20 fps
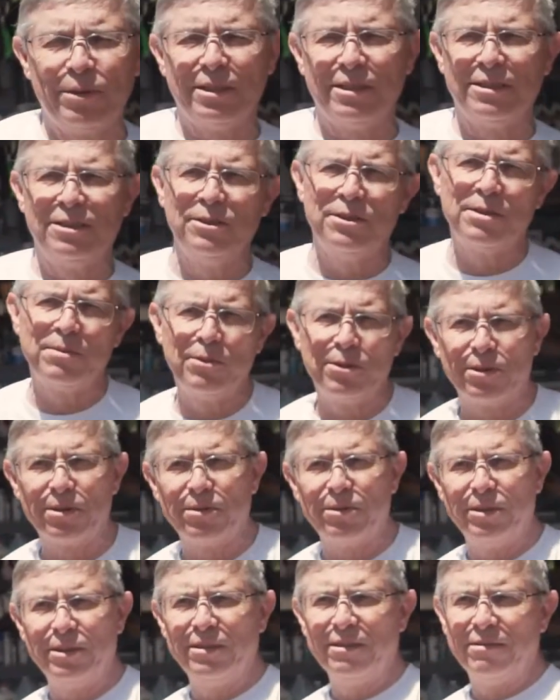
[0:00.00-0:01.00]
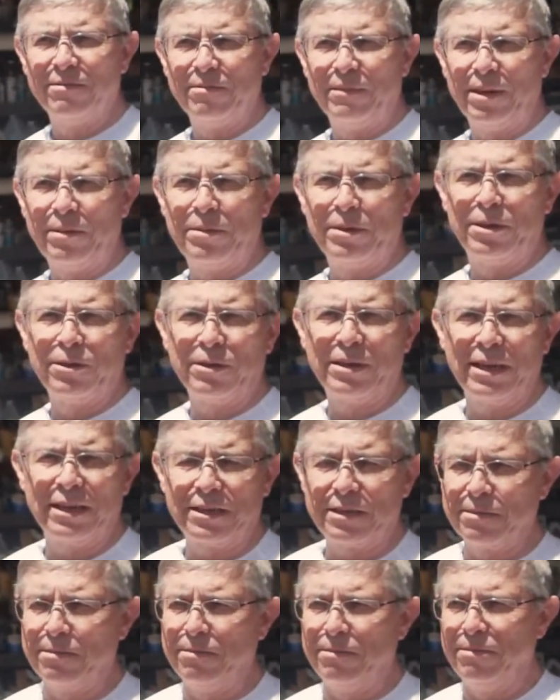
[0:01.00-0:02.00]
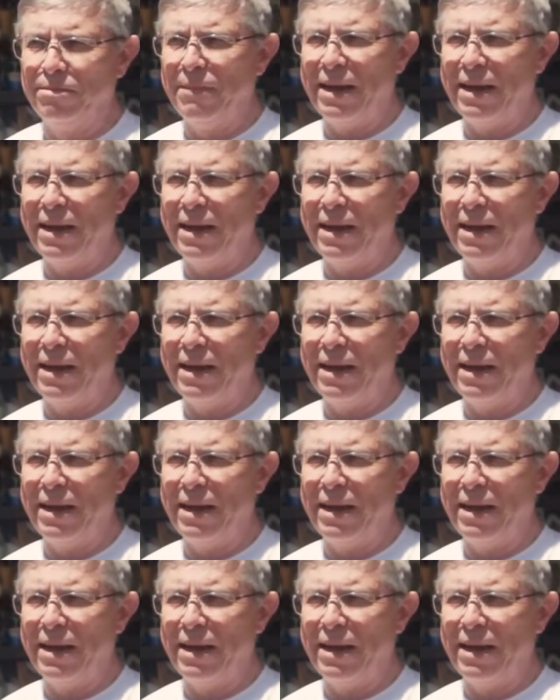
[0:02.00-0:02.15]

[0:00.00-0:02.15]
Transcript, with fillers: we'll do some more. We'll maybe go catch some